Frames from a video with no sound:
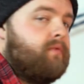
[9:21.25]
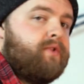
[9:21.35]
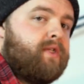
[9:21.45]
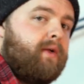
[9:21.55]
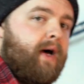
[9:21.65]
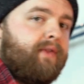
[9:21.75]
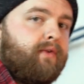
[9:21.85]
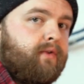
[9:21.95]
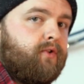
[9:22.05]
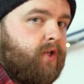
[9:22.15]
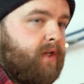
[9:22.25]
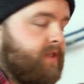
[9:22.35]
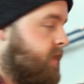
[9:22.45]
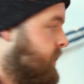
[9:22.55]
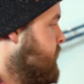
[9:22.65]
still had the
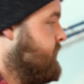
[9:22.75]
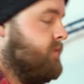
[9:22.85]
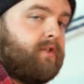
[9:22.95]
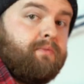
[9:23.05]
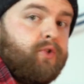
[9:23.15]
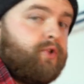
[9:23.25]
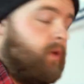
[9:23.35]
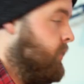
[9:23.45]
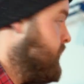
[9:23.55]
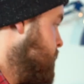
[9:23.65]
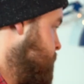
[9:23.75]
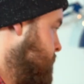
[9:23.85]
GX8 to be shooting on as